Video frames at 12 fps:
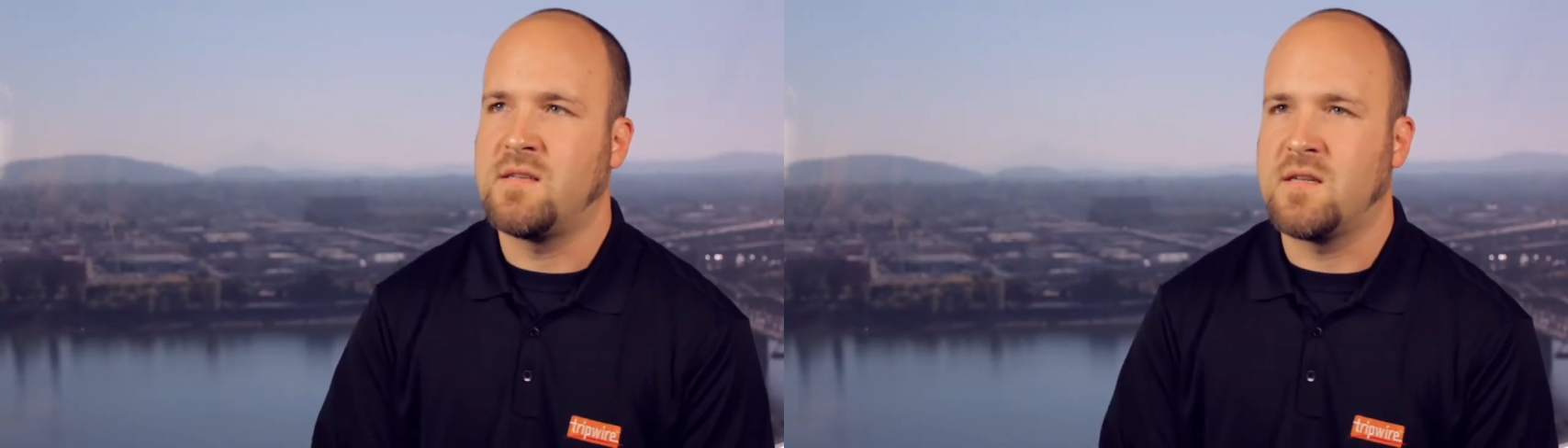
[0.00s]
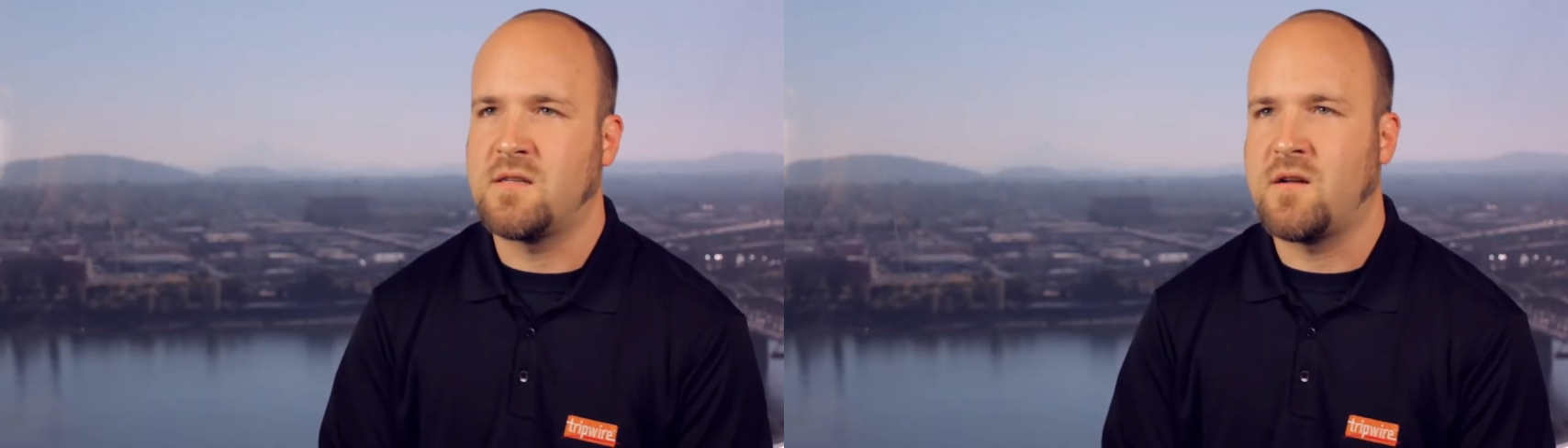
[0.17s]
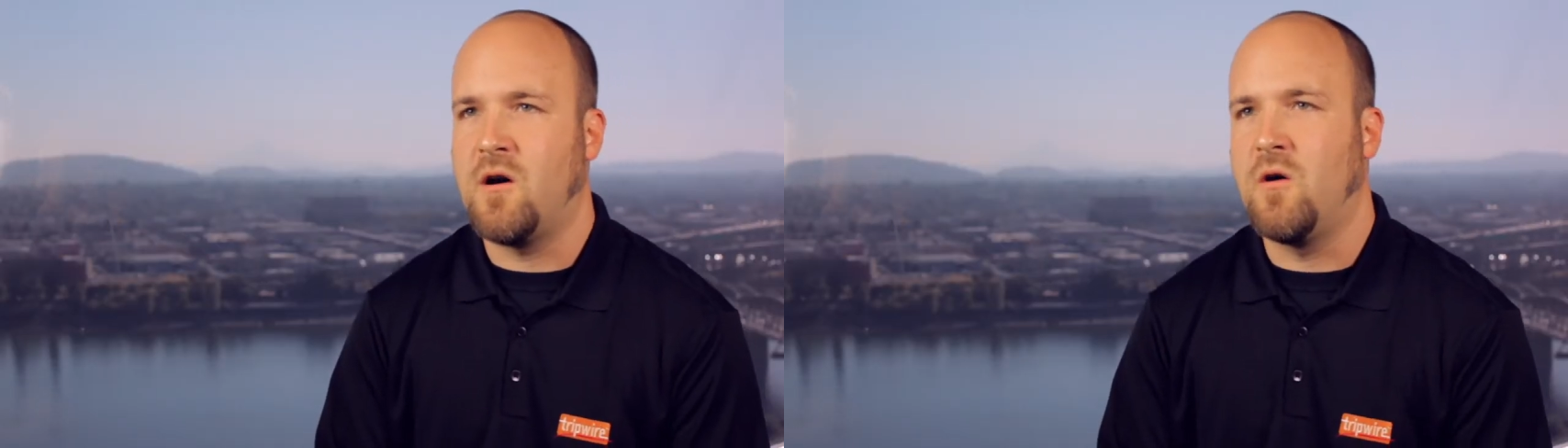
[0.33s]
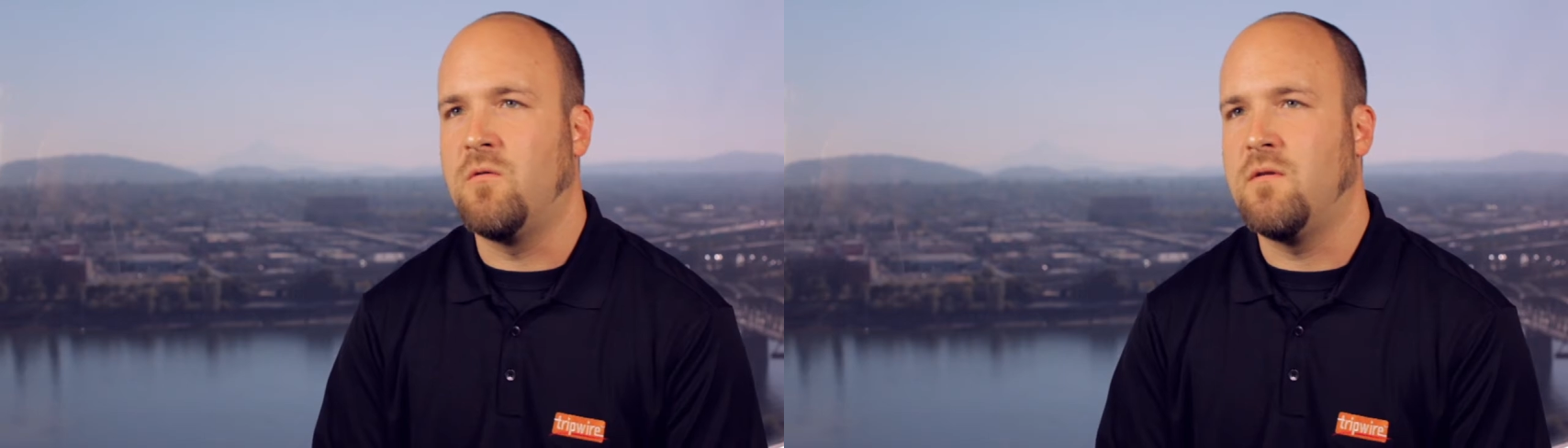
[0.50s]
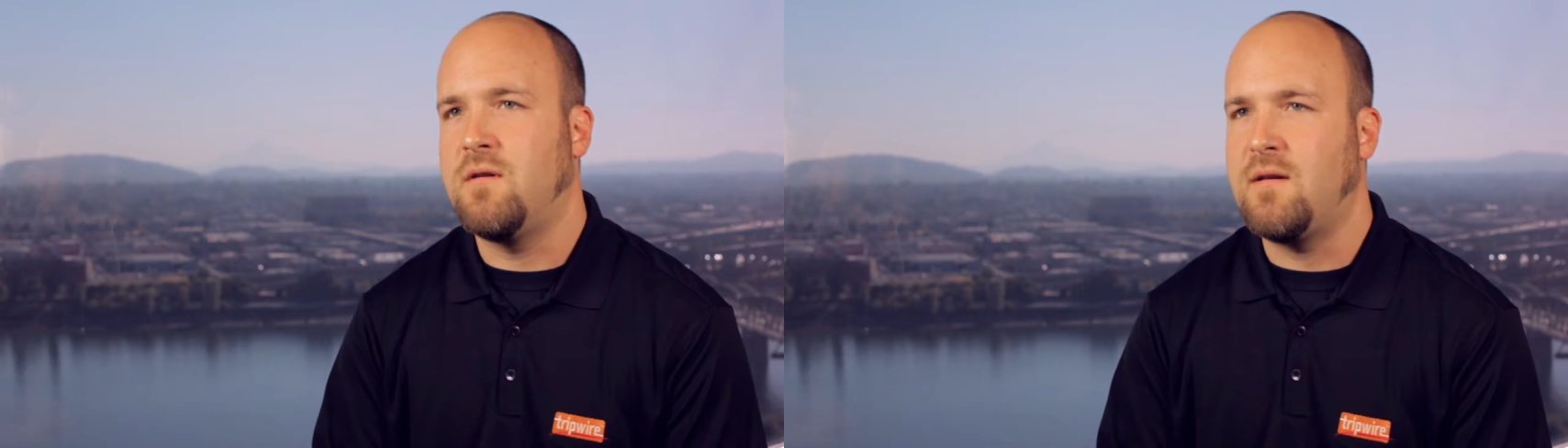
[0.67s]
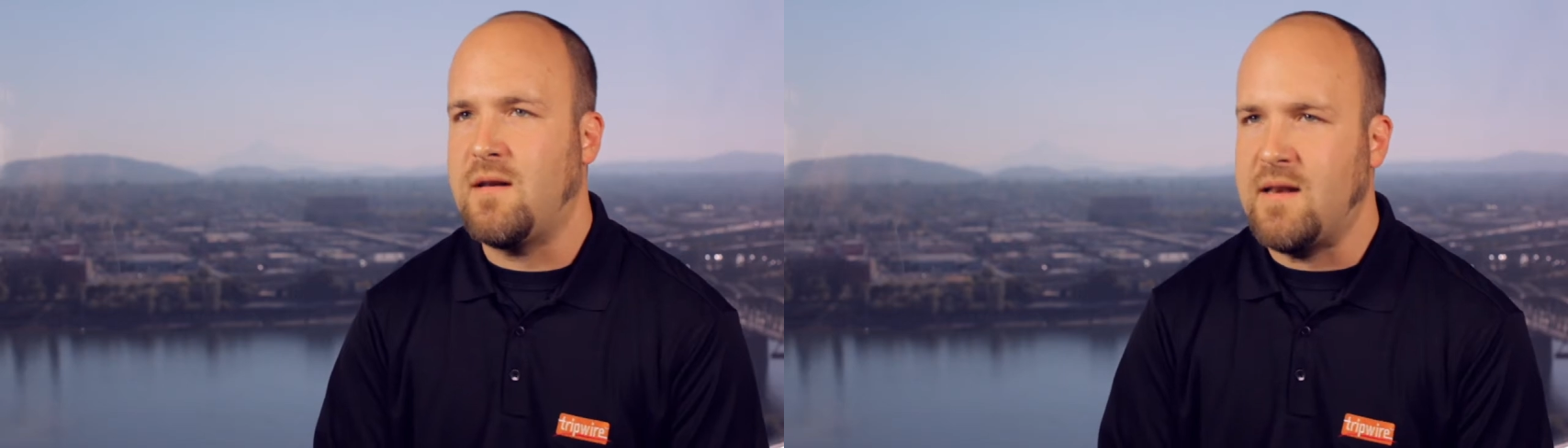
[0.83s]
Cisco
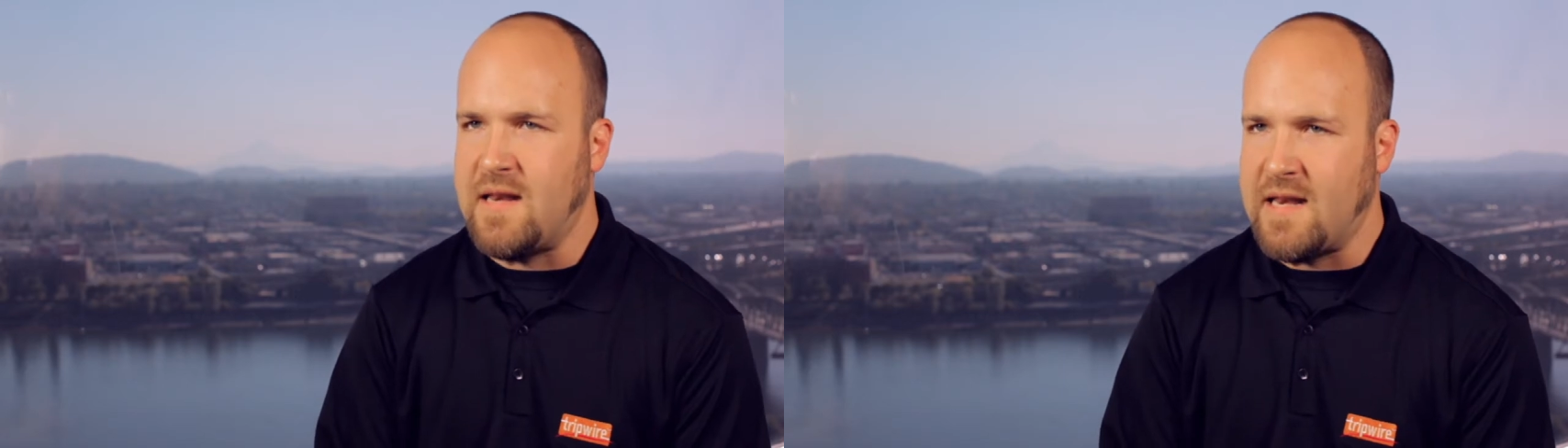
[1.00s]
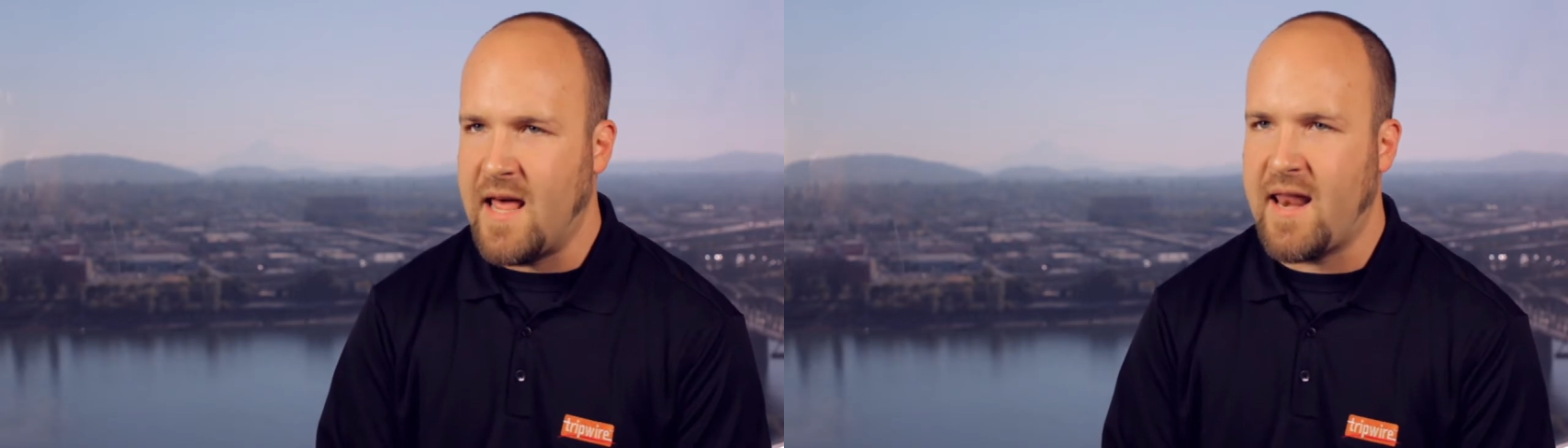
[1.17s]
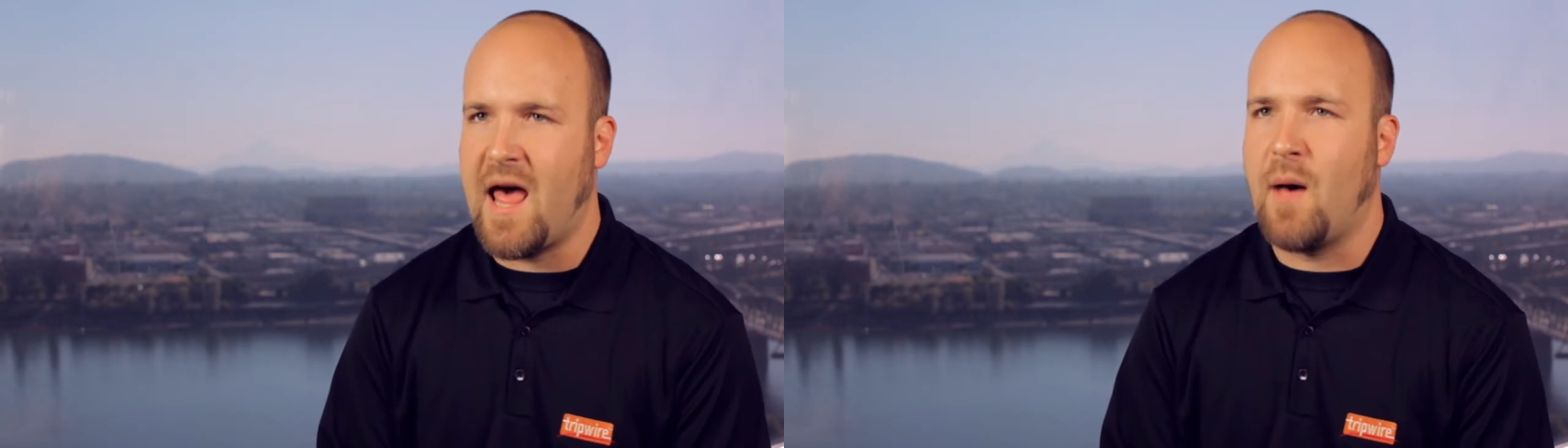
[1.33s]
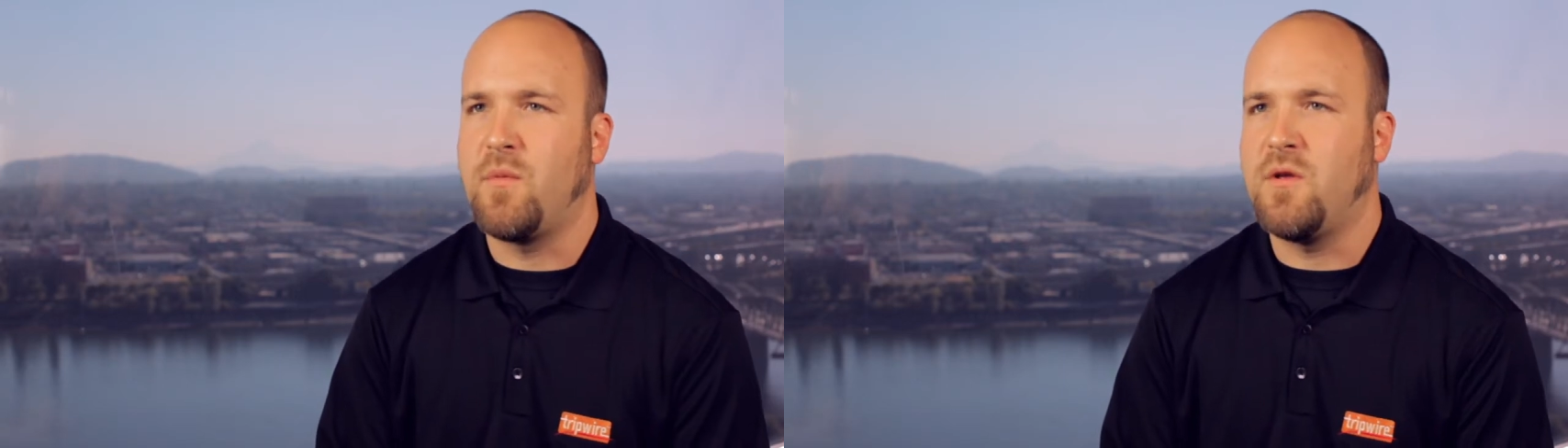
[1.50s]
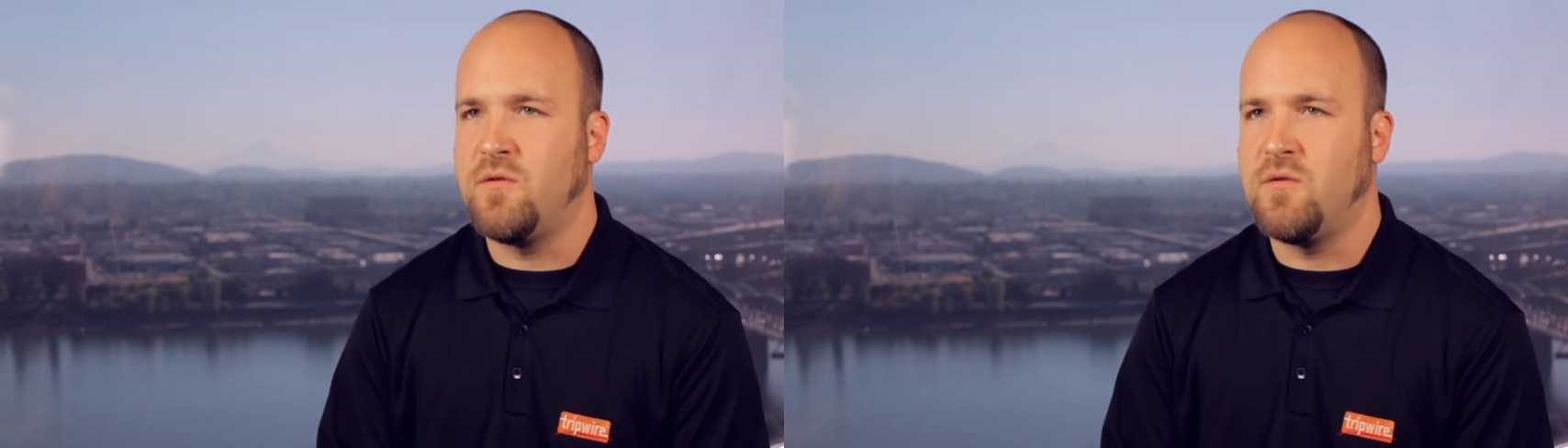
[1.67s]
NetApp